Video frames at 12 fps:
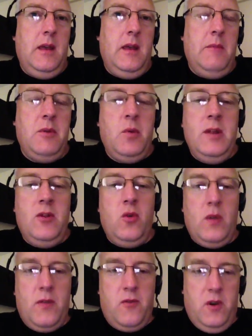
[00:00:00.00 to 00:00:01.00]
between 2
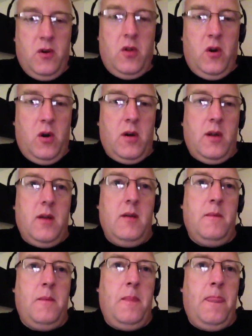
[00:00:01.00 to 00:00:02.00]
and 3 o'clock,
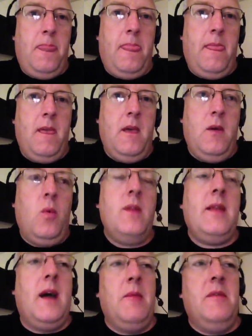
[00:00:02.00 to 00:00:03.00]
what
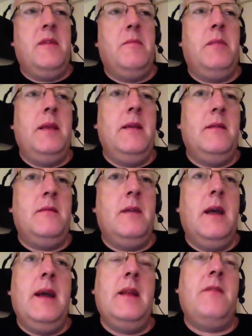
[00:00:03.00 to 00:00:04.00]
time is it, please?
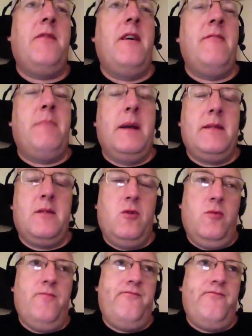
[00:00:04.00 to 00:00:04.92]
It's 5 past 2.